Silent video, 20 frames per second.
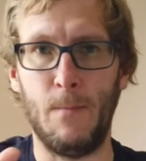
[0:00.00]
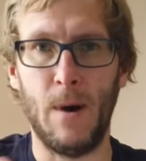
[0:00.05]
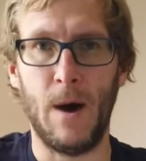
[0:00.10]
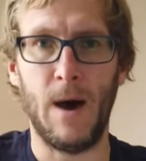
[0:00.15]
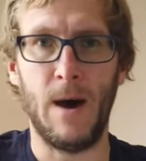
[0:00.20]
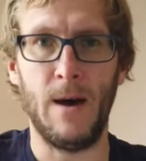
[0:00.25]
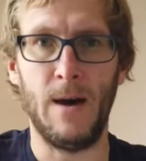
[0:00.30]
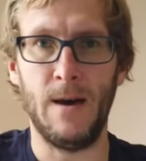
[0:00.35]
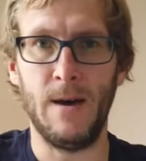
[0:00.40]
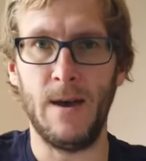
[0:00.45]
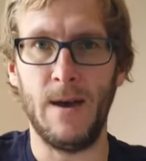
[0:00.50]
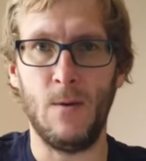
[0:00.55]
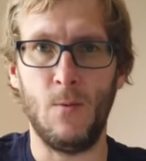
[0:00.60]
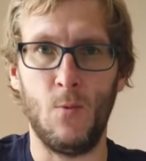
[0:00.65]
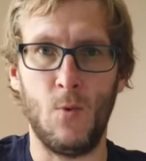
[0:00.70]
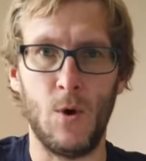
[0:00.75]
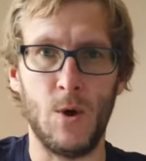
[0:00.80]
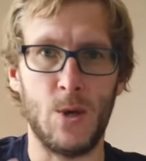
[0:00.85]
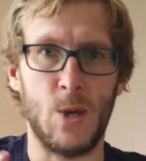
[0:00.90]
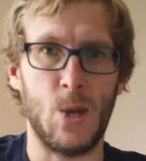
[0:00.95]
but it
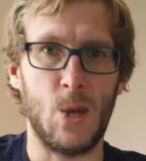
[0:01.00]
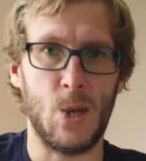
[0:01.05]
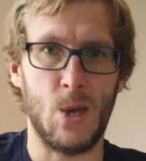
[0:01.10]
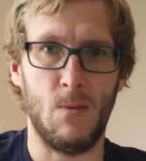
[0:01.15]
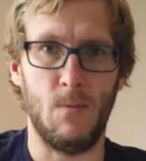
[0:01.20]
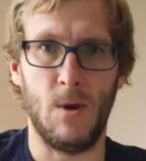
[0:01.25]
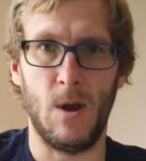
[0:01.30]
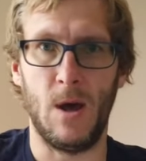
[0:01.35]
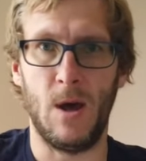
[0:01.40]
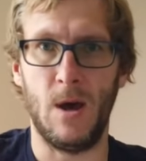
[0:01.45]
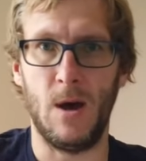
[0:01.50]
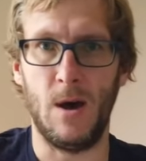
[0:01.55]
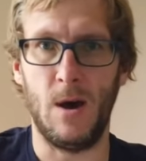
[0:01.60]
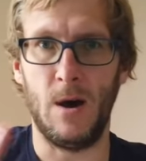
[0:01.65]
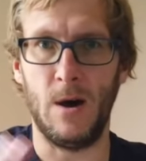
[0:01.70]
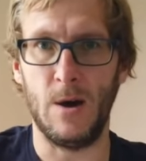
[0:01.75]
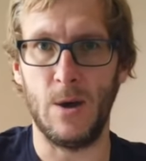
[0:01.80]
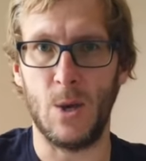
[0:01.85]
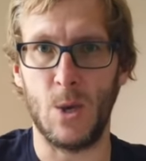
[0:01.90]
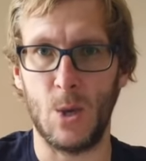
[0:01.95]
was a similar
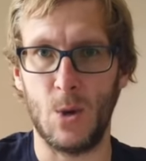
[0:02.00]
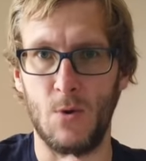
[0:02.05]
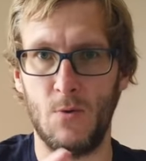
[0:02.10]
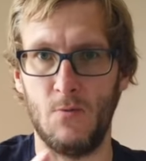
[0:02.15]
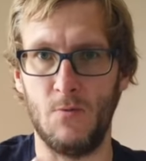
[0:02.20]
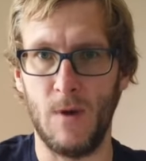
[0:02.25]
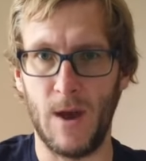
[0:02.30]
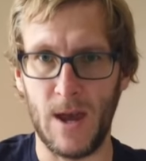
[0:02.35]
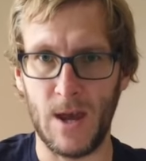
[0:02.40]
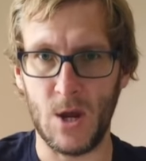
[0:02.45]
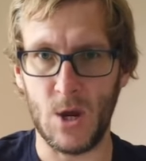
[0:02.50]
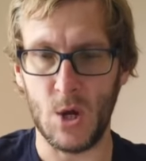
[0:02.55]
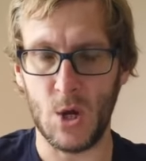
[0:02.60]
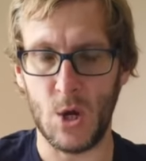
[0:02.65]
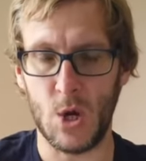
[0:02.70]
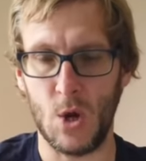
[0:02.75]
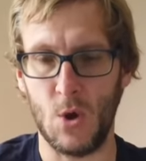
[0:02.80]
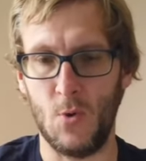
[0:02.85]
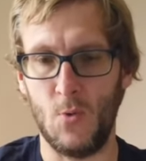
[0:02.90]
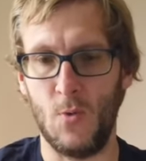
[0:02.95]
ISO
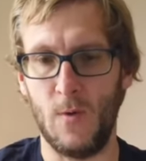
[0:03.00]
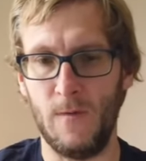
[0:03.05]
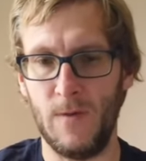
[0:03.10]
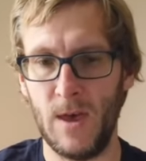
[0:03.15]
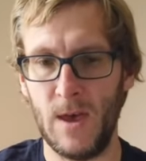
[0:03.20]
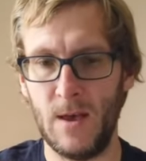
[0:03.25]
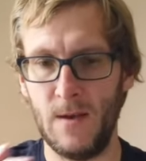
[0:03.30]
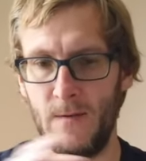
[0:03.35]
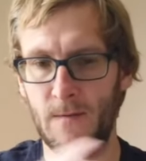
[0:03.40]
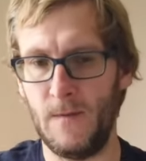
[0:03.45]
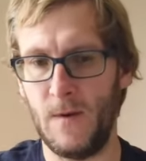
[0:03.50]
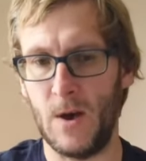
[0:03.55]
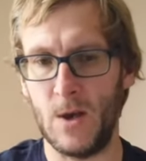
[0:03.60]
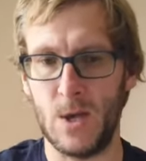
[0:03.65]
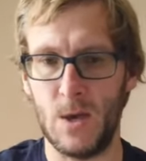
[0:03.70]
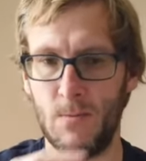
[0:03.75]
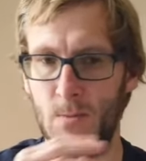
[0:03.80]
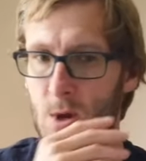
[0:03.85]
range. So with these first